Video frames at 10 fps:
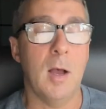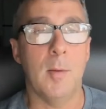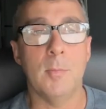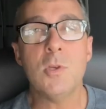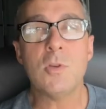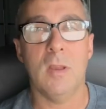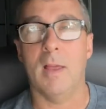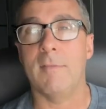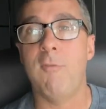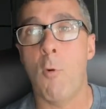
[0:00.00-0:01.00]
usually
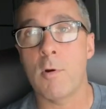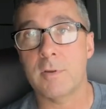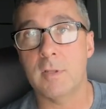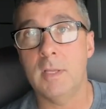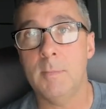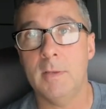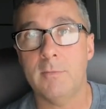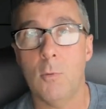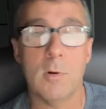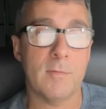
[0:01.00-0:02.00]
like 4 is the limit,
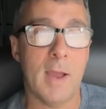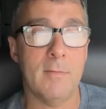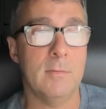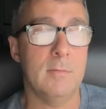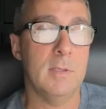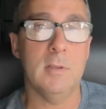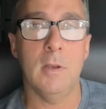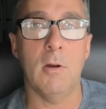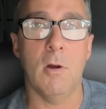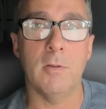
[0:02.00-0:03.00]
4 or 5
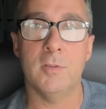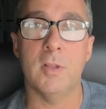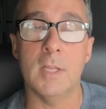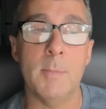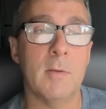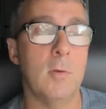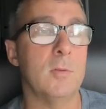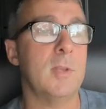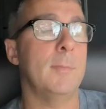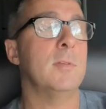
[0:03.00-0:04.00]
is the limit of those
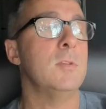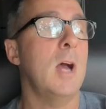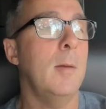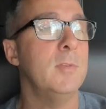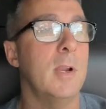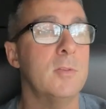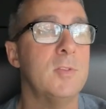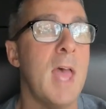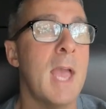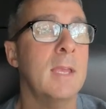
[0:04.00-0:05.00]
types of jobs that I'll
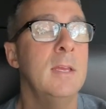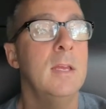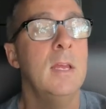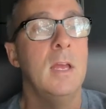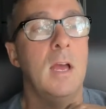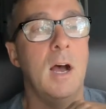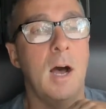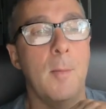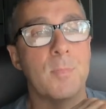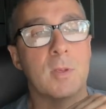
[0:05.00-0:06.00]
stack.
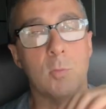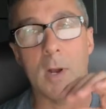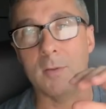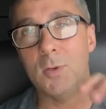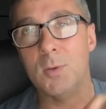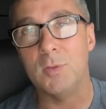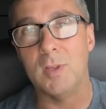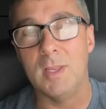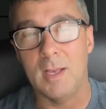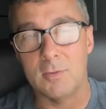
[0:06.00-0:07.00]
Because what I'll do is
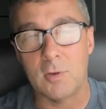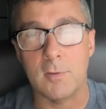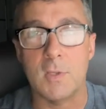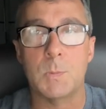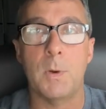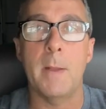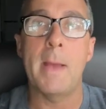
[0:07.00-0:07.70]
I'll start to spread them